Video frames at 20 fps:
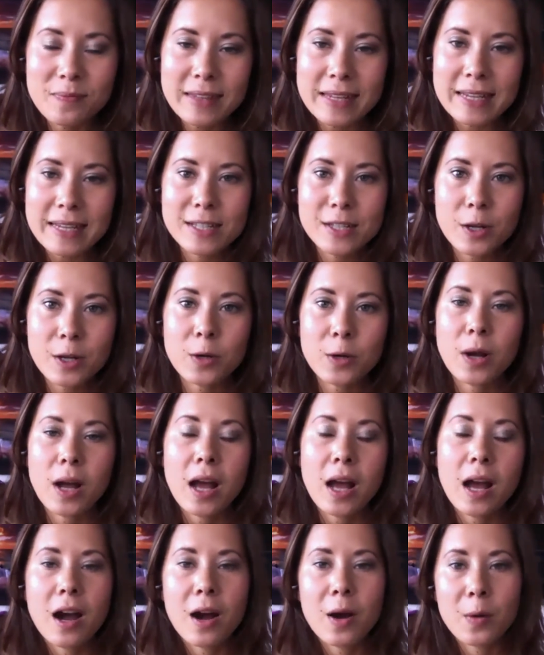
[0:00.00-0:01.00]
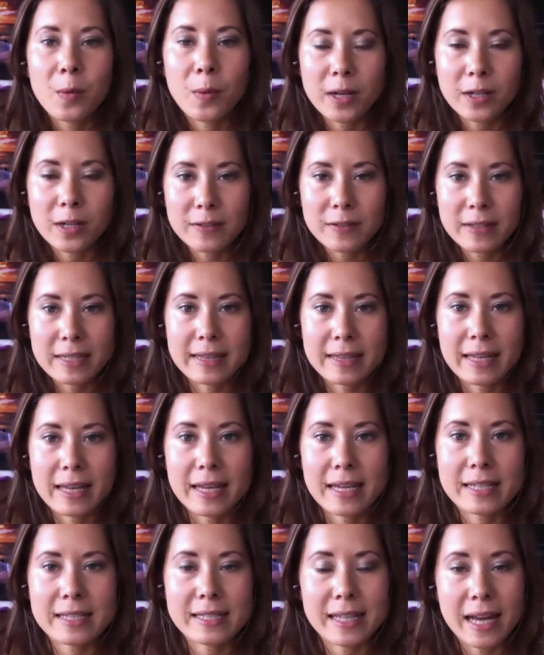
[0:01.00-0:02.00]
So one of the
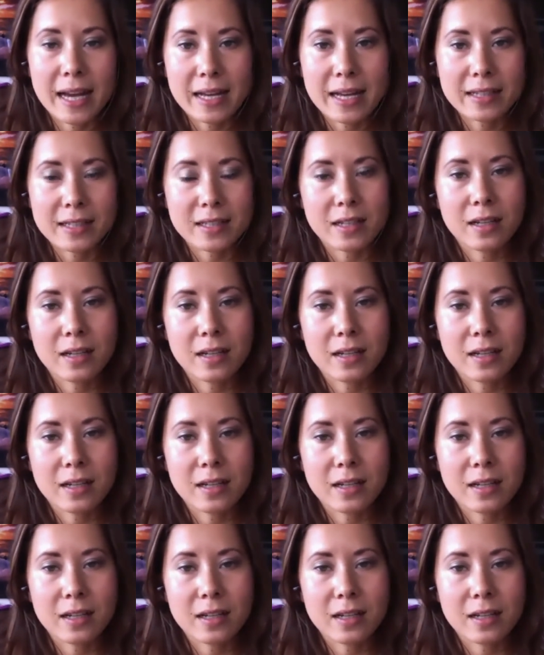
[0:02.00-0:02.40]
things that